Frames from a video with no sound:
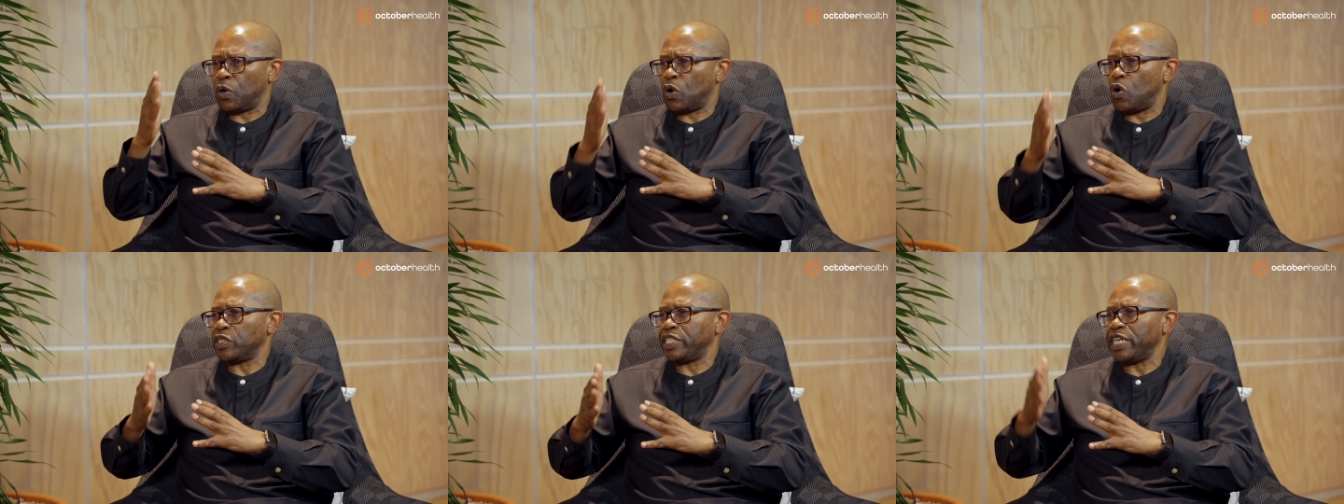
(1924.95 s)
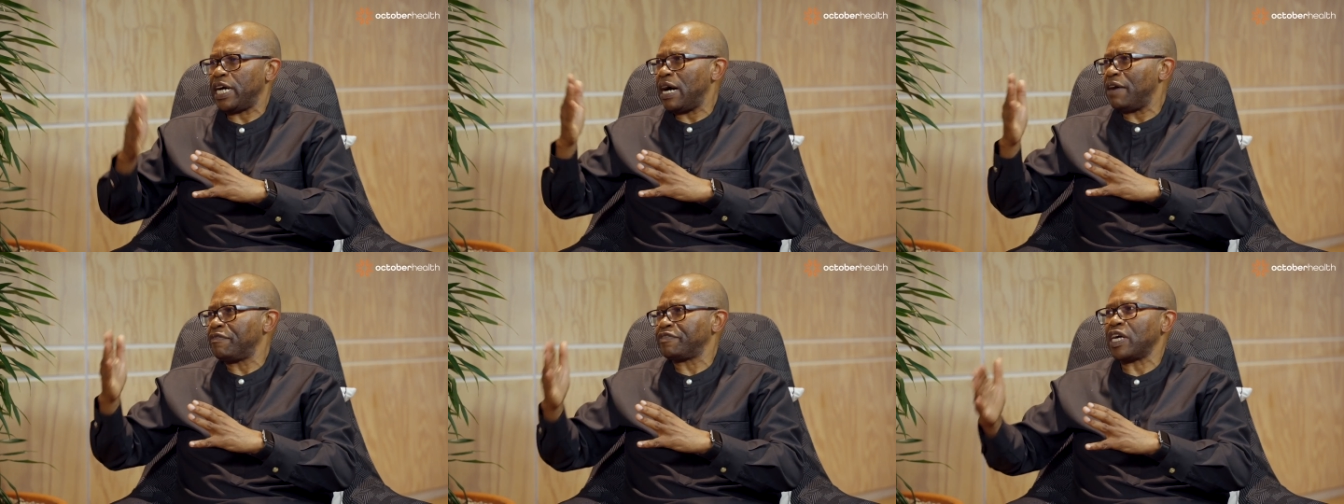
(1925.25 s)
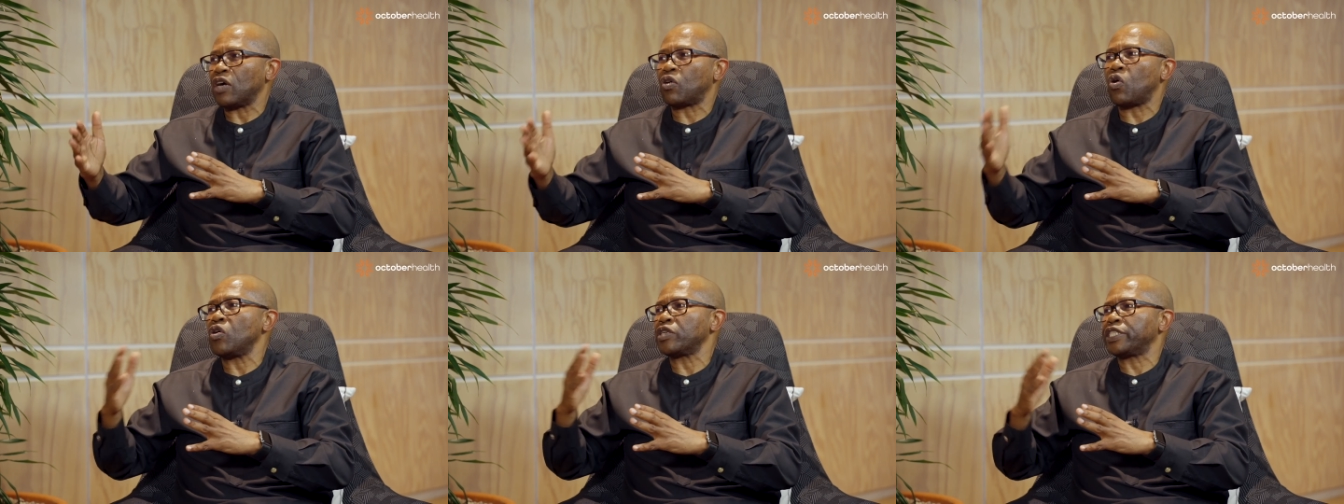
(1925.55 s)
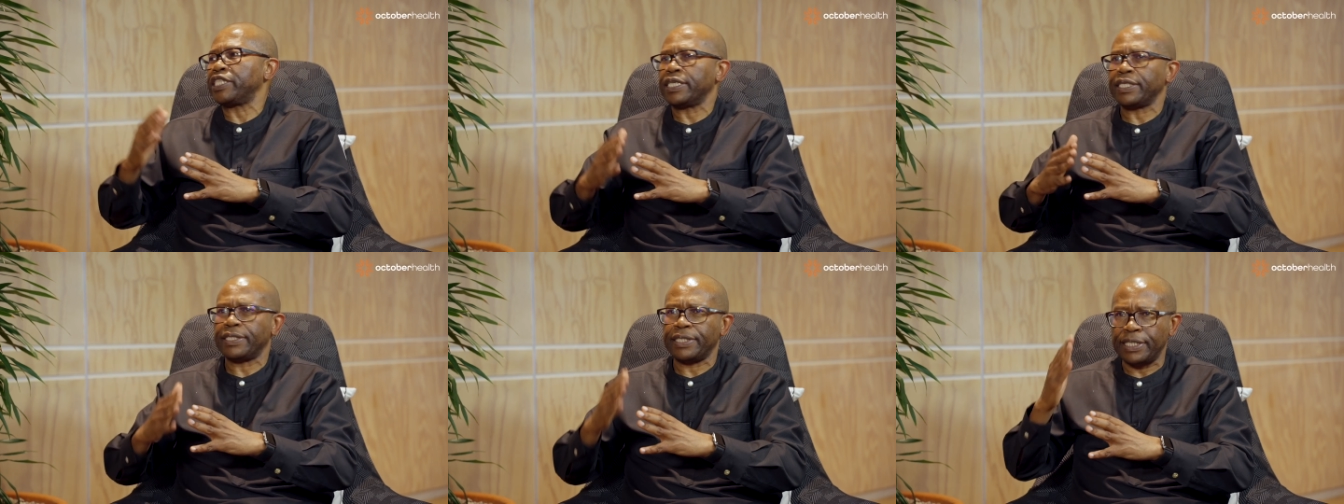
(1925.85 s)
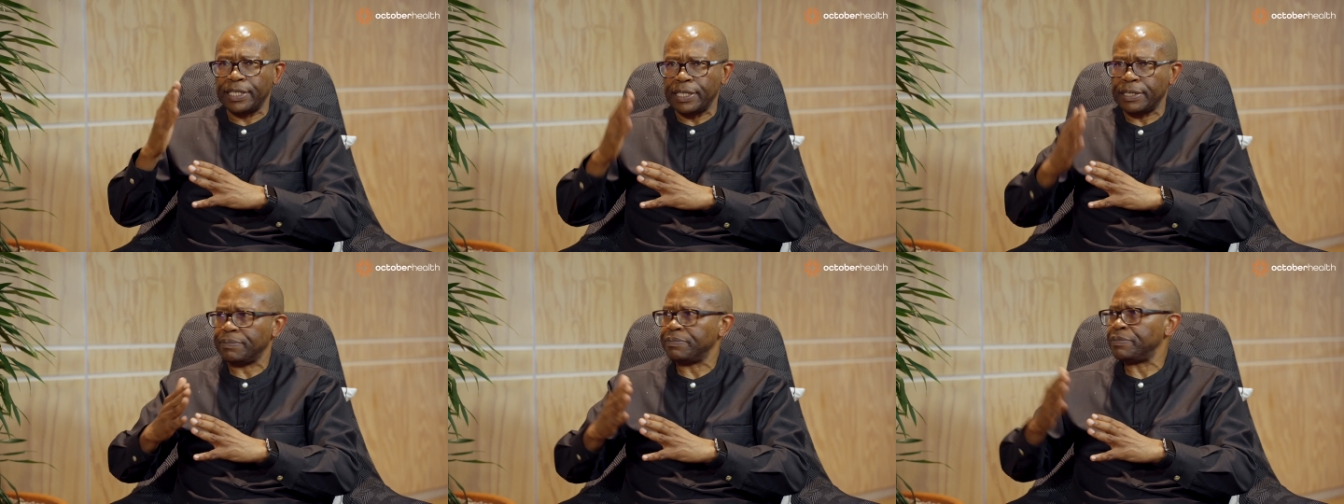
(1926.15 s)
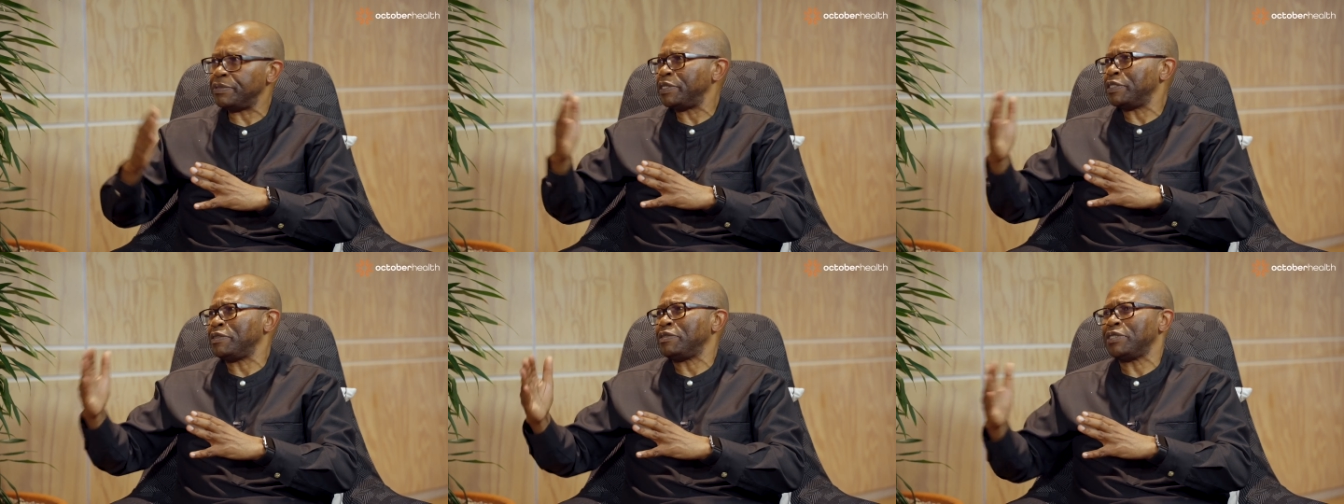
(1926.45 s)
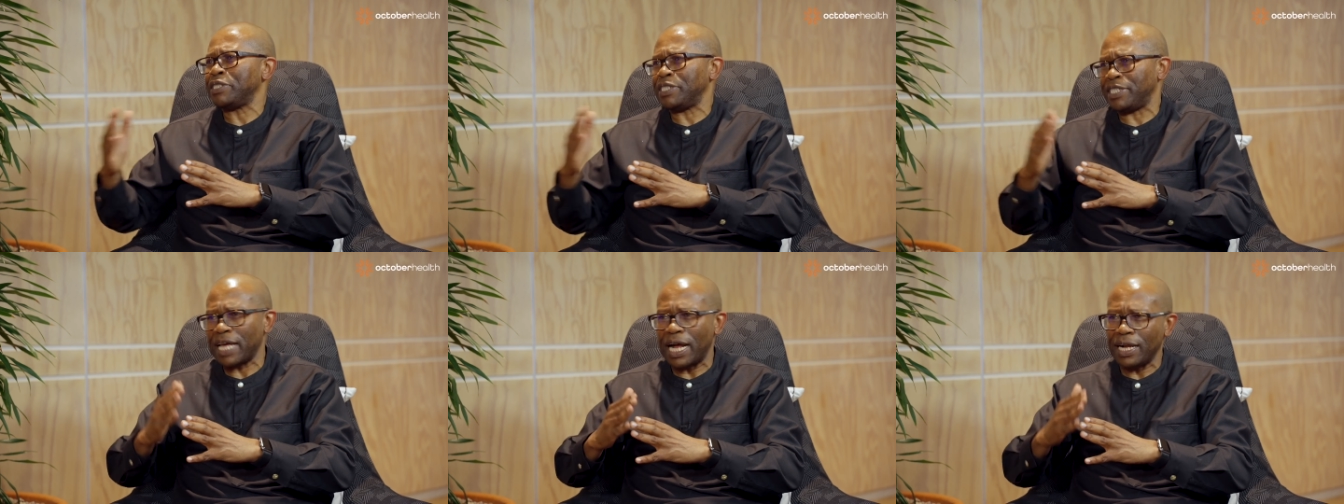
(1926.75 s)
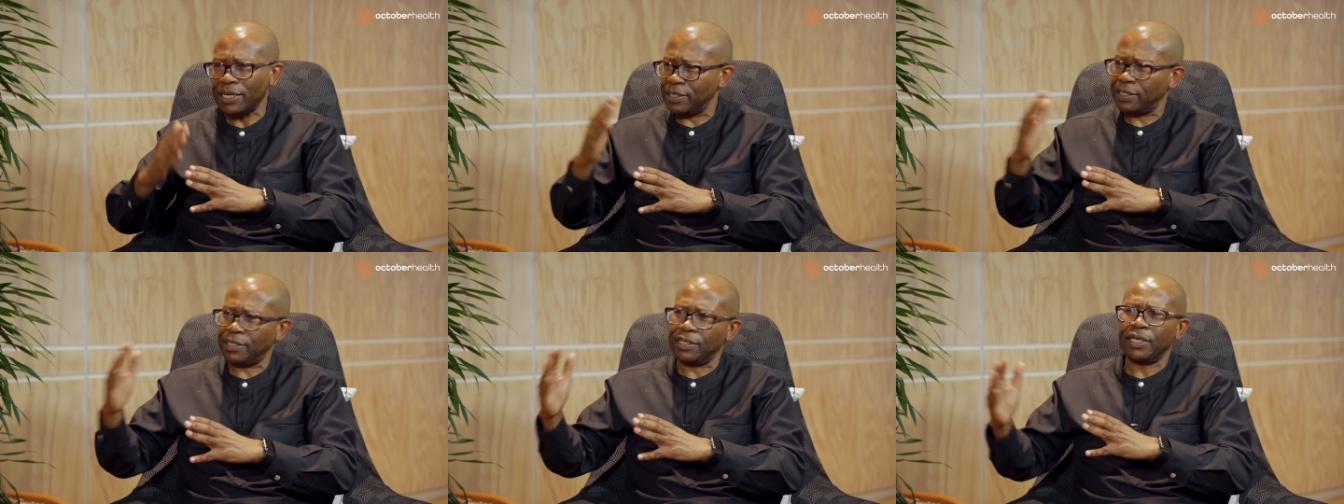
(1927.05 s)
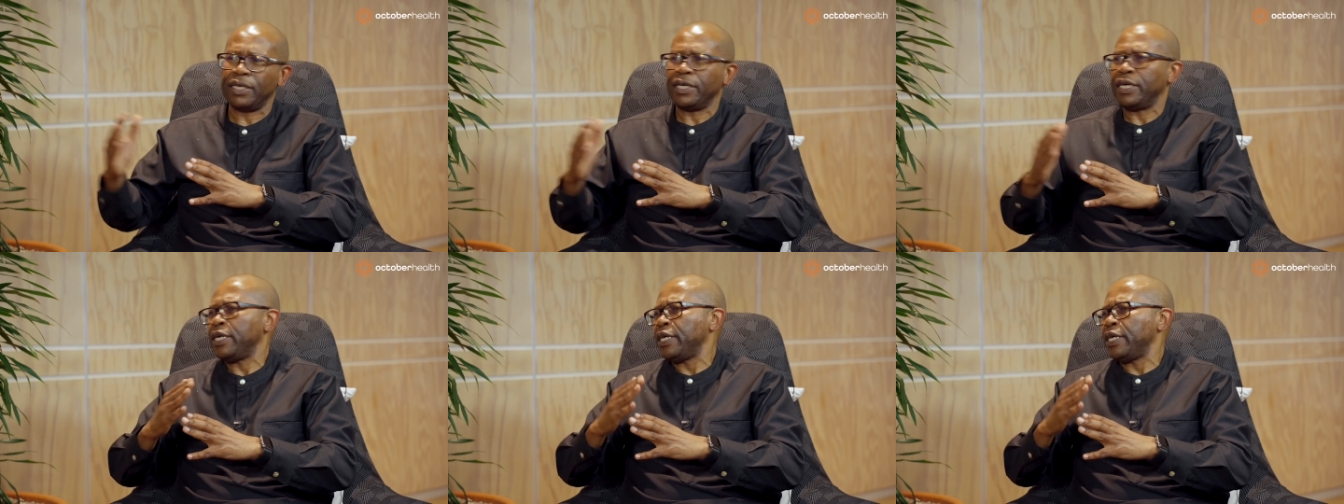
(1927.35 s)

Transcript: quarter after quarter, the results,